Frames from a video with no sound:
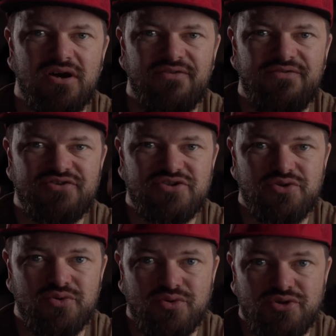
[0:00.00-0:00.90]
If
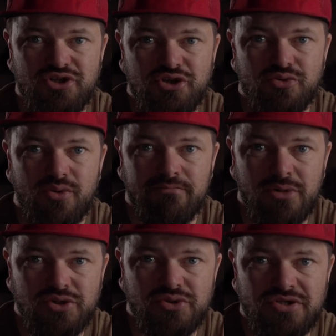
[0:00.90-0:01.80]
your new
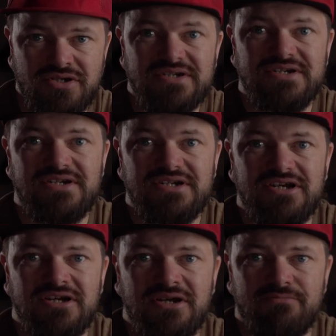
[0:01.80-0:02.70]
modern
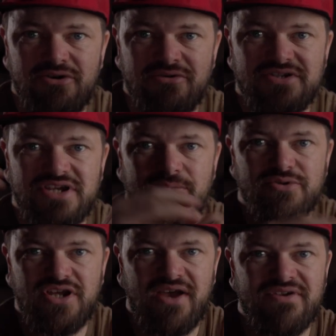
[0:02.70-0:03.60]
mirrorless
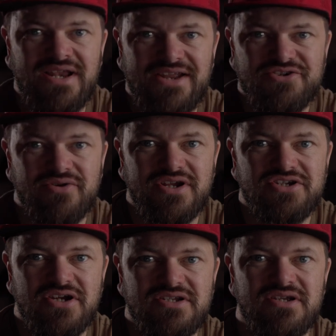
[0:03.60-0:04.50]
cameras, you have an electronic
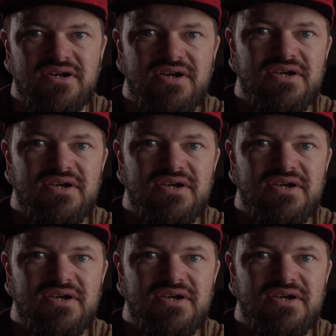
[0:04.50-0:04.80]
shutter.